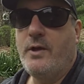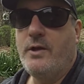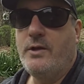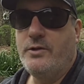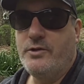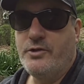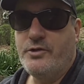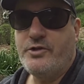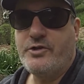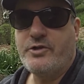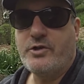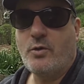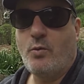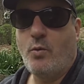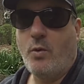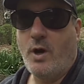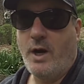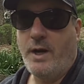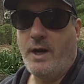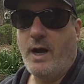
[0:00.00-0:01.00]
is
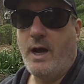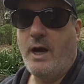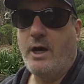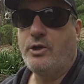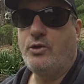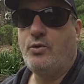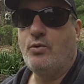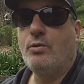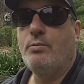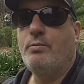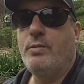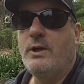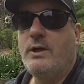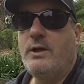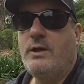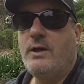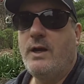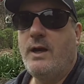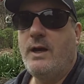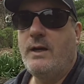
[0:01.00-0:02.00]
quite
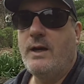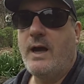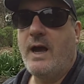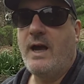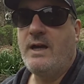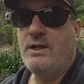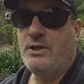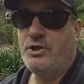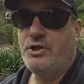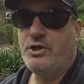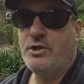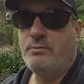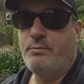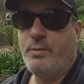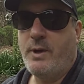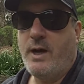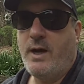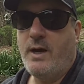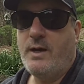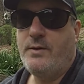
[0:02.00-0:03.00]
arguably an ancient
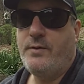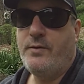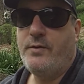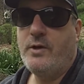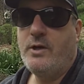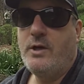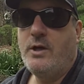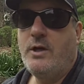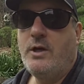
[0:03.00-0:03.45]
path.